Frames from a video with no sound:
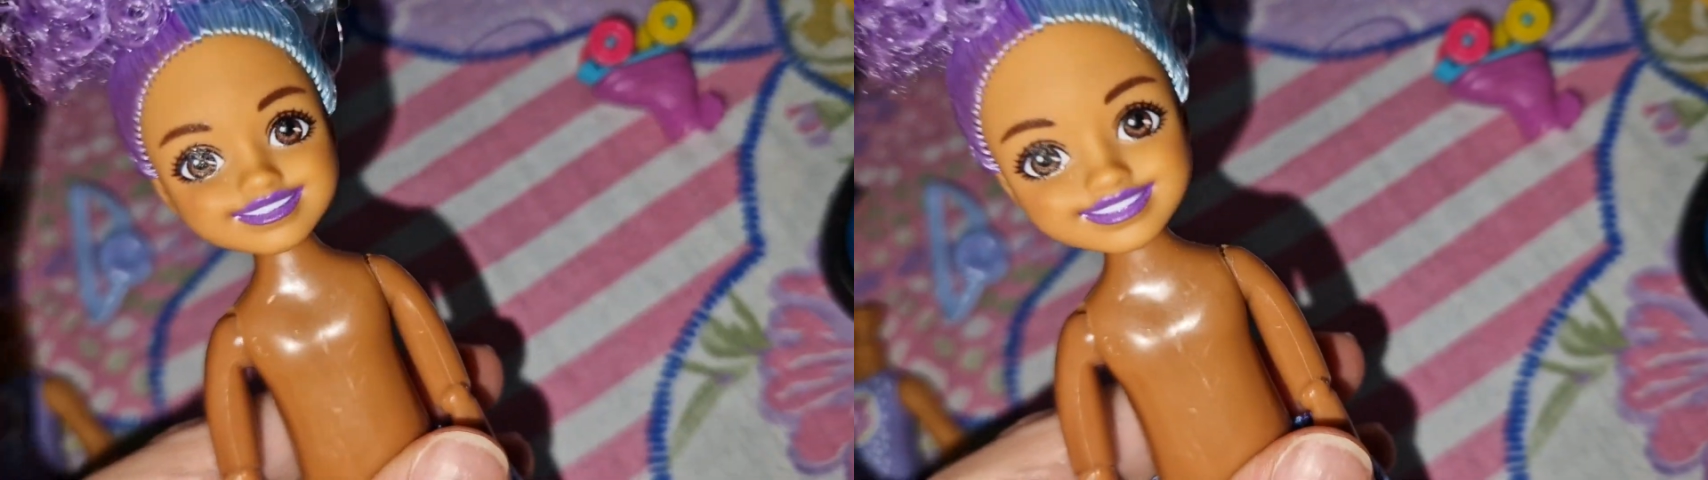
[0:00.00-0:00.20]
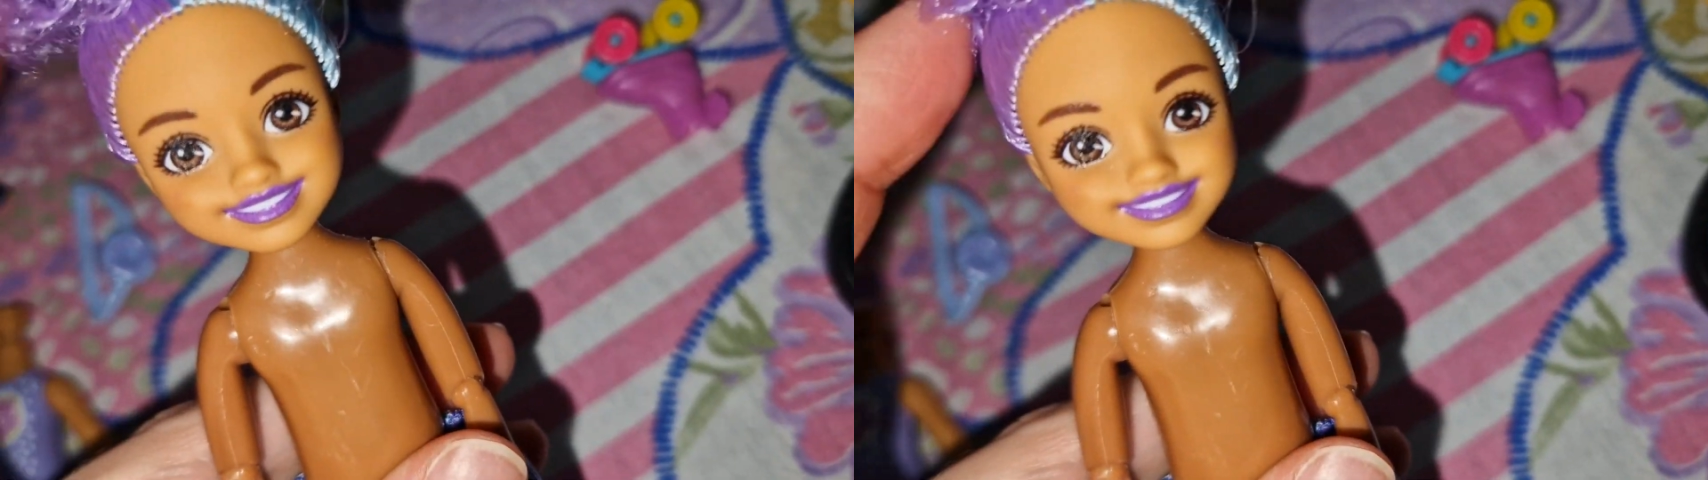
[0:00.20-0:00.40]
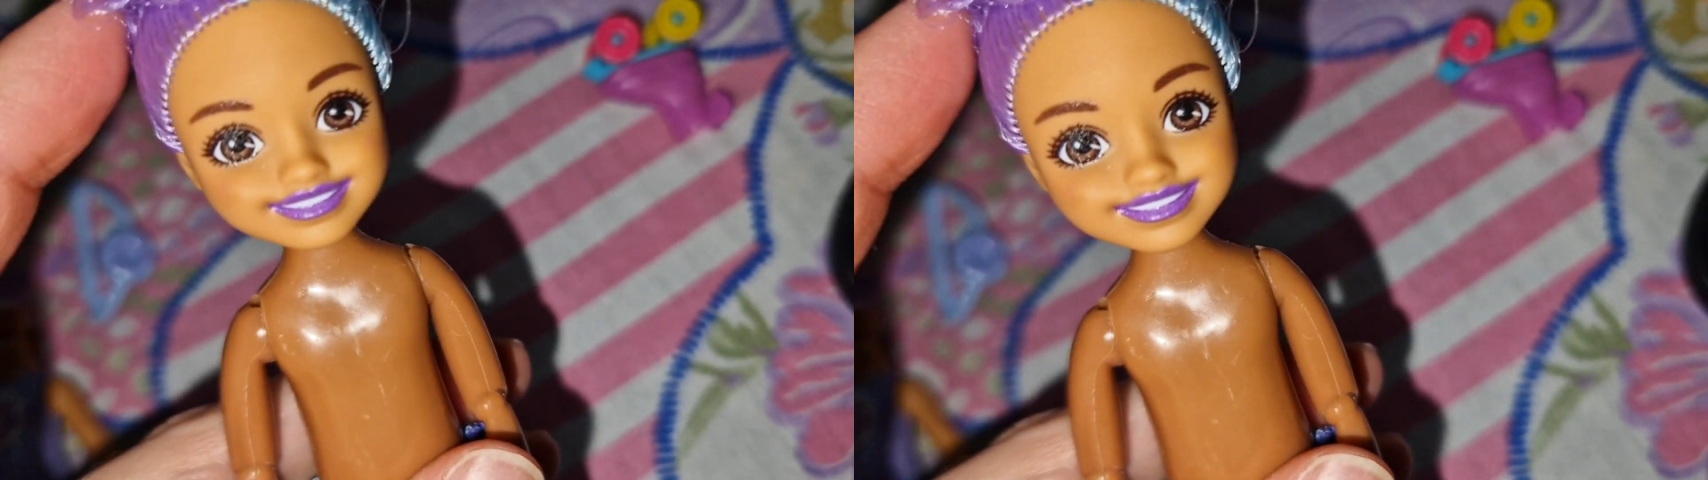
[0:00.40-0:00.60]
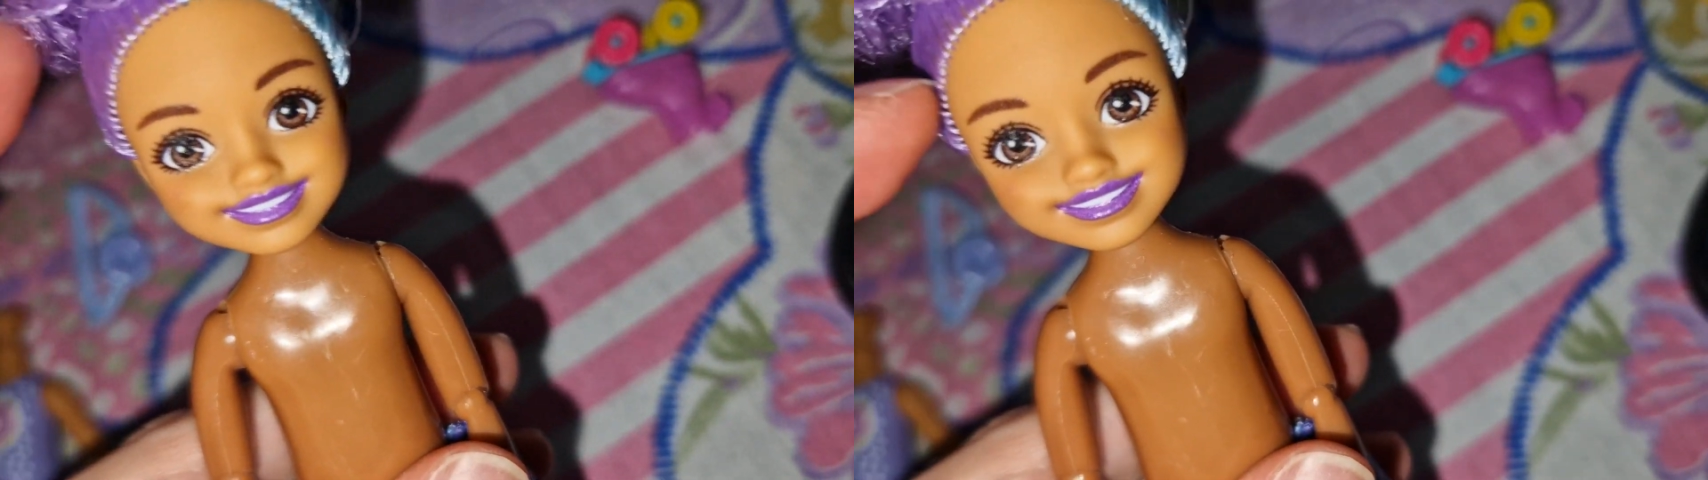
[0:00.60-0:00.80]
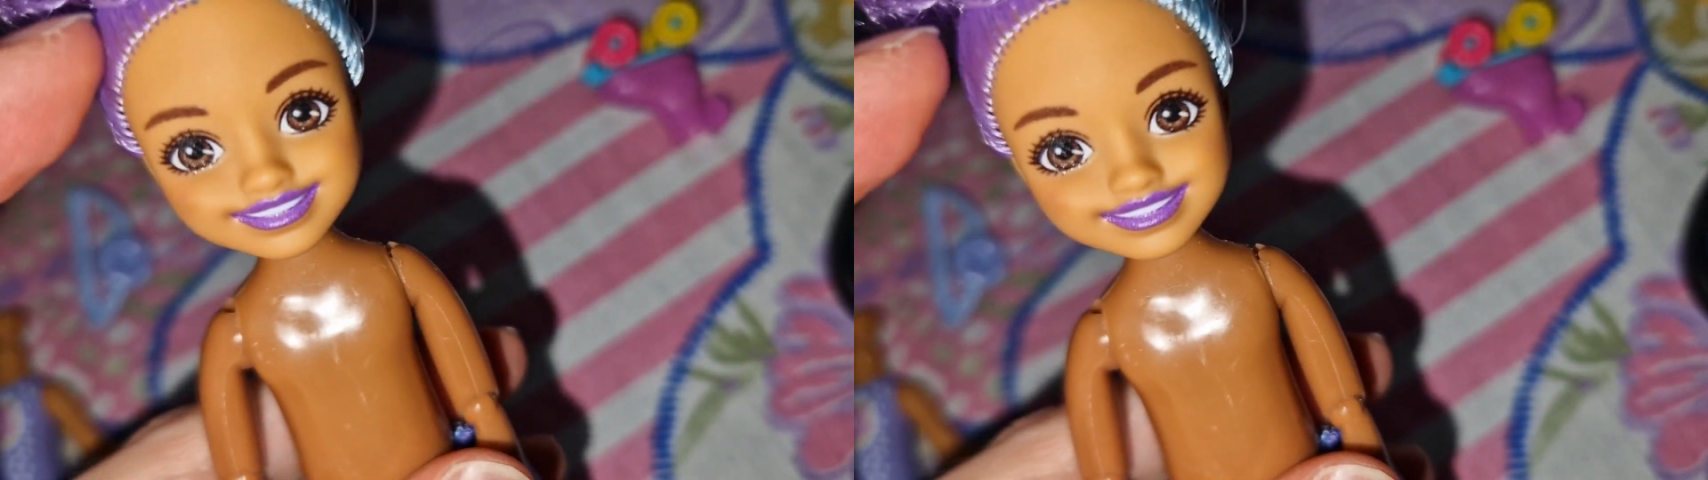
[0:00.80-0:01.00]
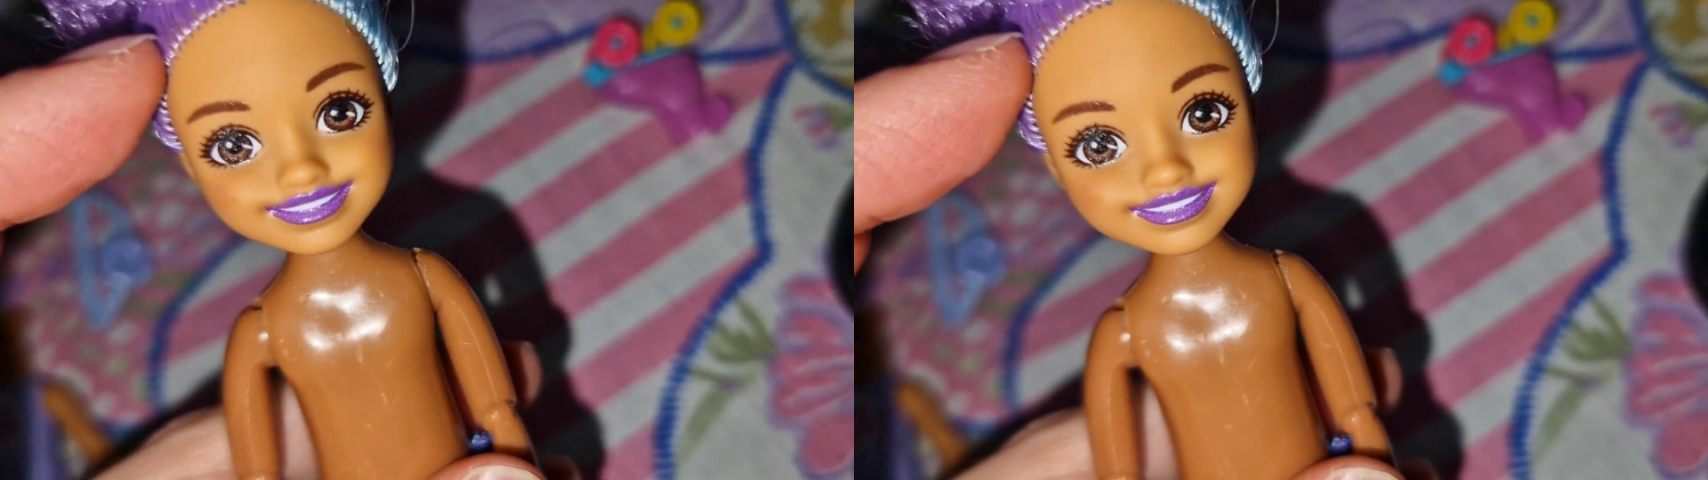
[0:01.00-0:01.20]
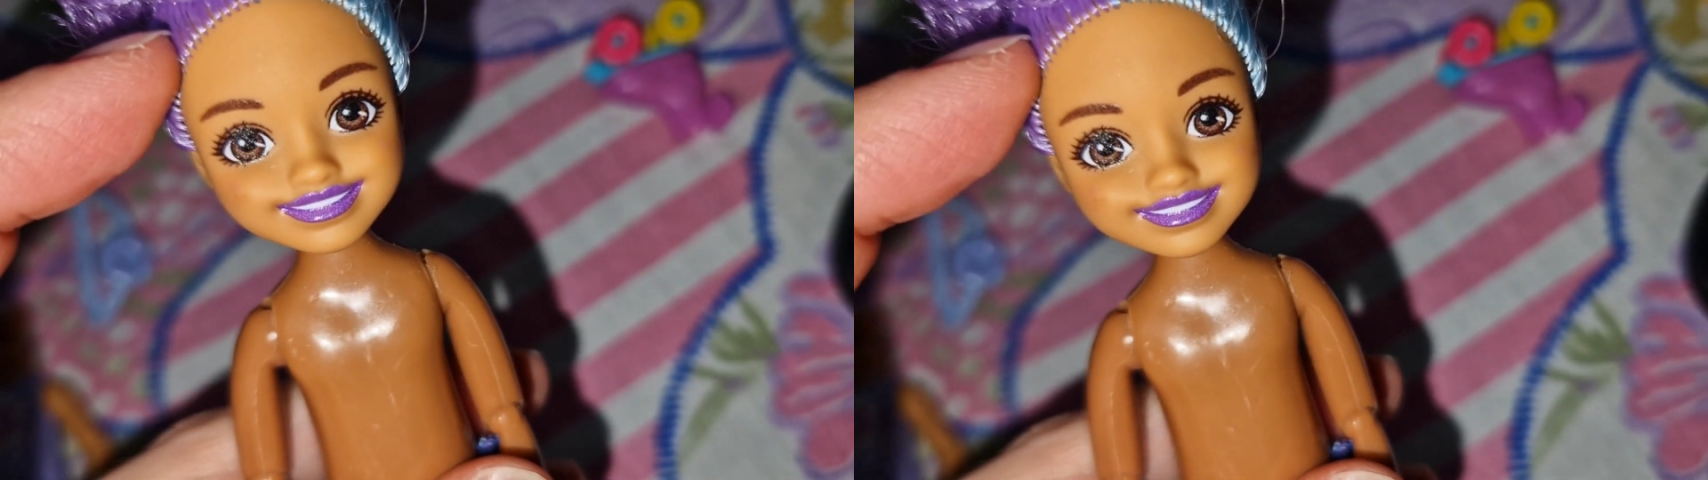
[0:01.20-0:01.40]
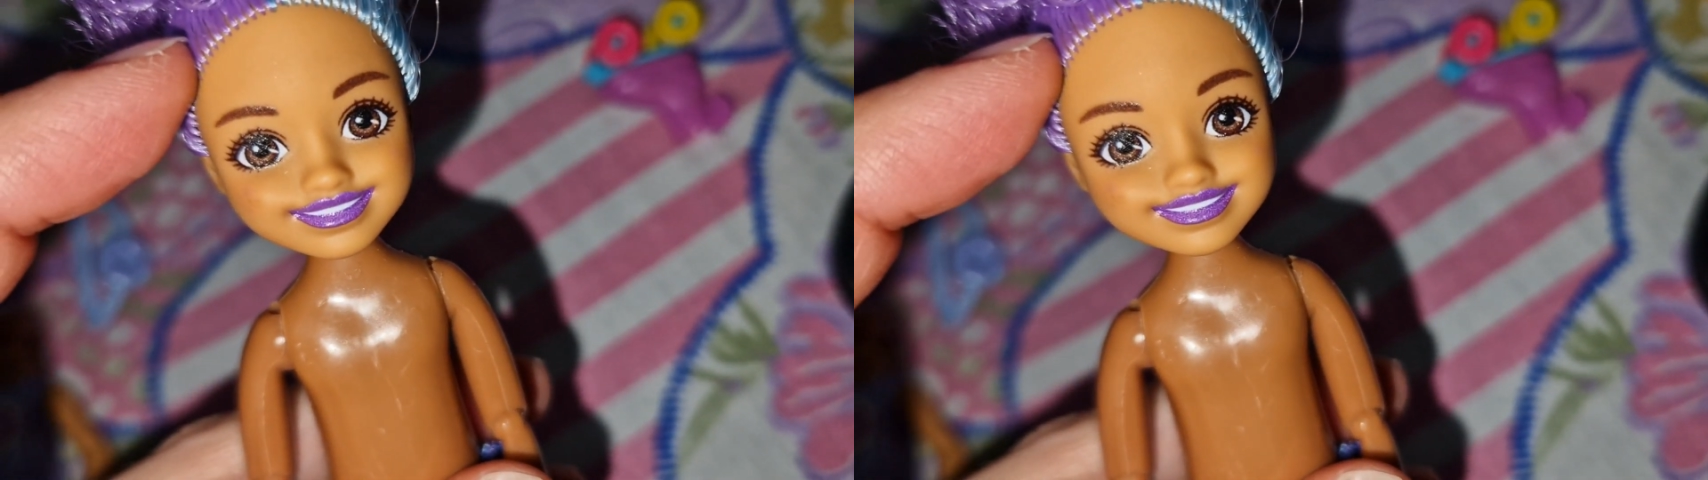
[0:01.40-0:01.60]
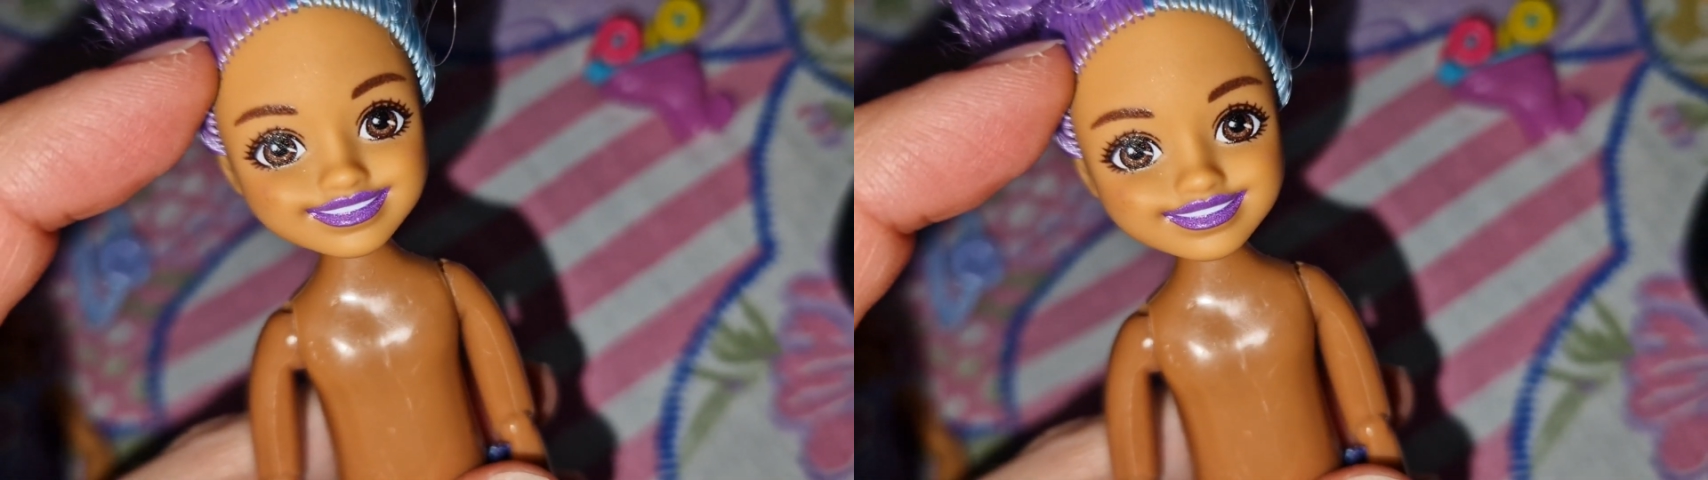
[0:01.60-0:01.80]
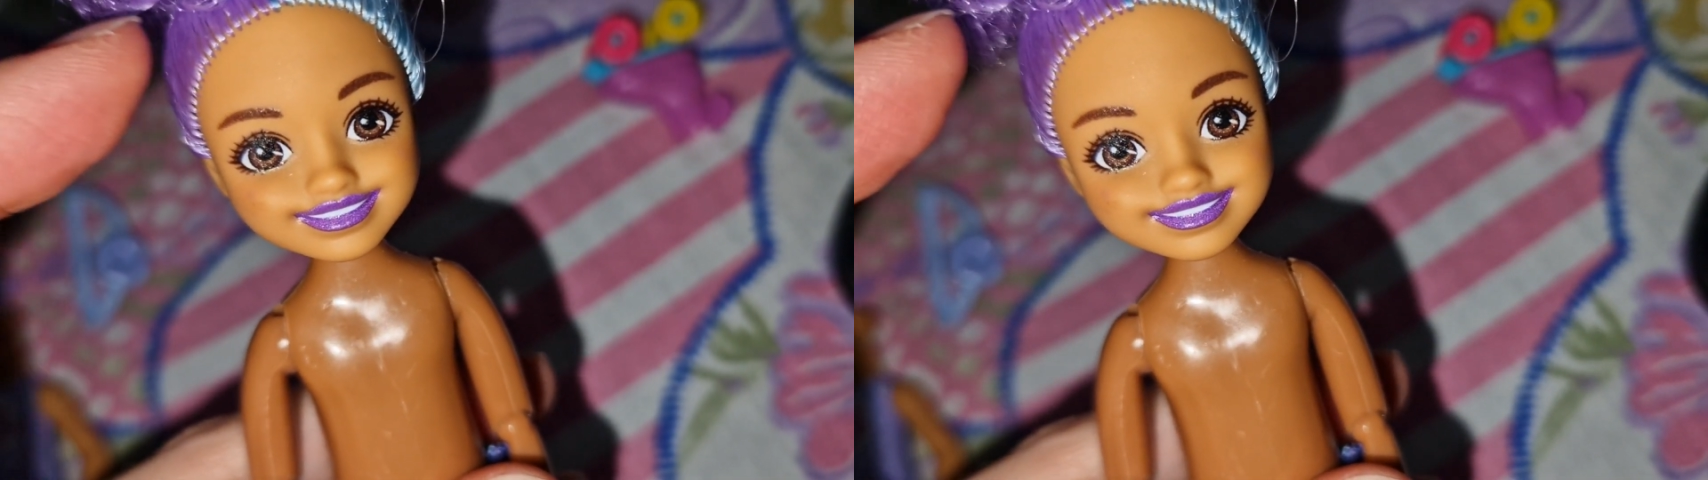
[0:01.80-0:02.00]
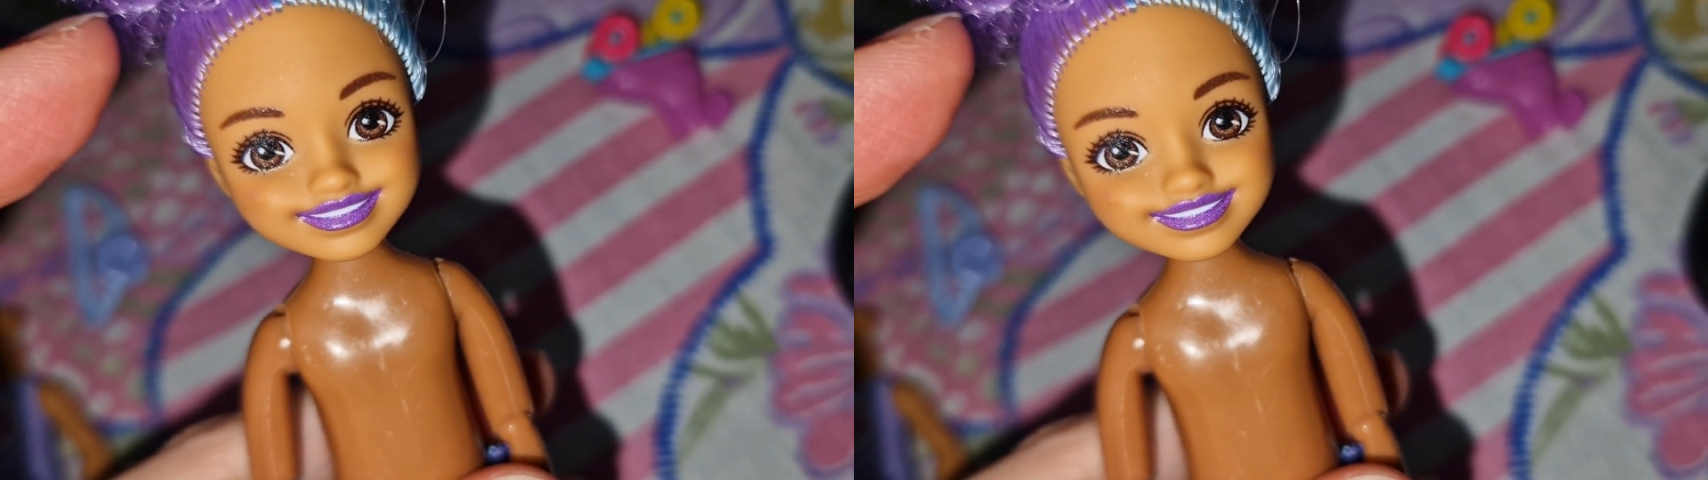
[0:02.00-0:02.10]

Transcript: a mid-tone